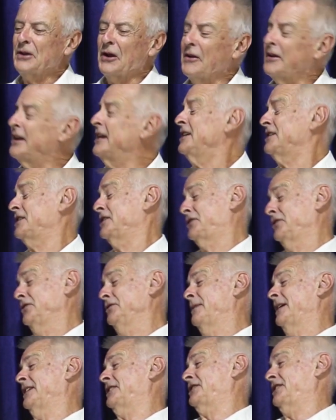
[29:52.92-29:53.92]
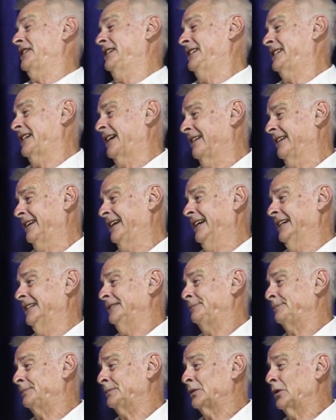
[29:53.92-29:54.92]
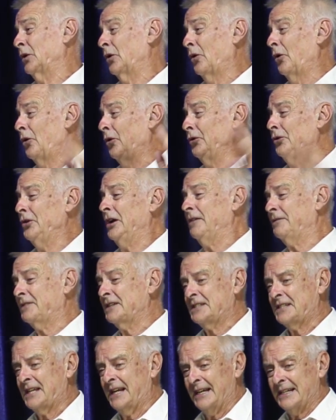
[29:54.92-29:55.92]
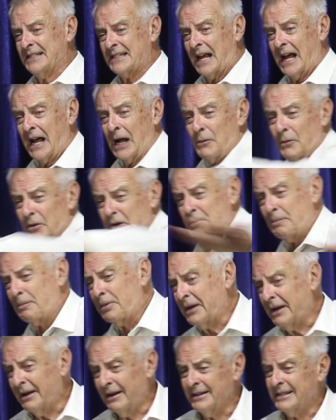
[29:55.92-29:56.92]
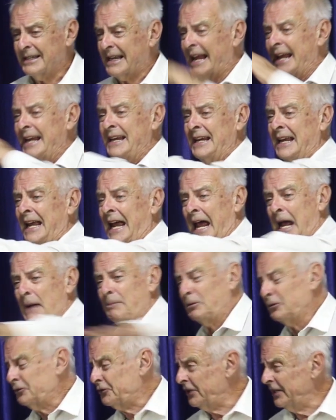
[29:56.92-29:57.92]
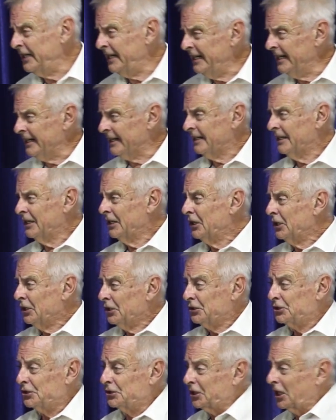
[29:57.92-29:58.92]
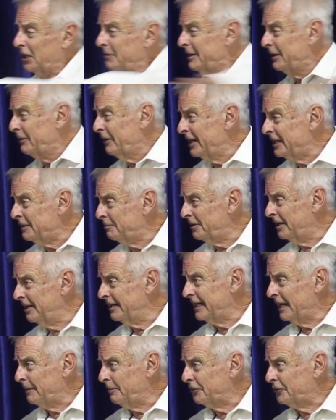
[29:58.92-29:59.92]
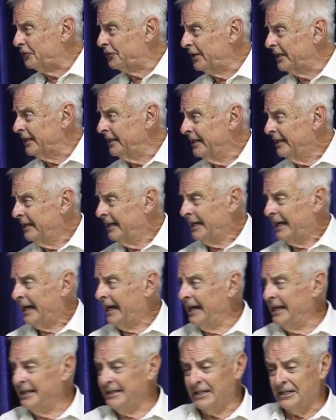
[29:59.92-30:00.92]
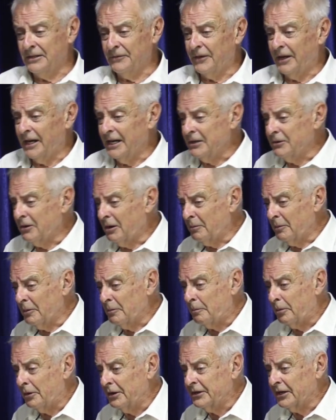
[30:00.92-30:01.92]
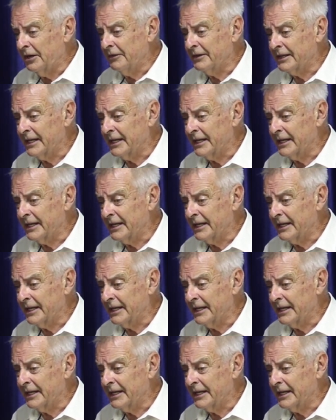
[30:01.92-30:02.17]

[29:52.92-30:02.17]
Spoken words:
going into too much detail here. All you have to say is, I want to plant an apple tree here. Show me where to plant the apple tree. and the divining rod will point over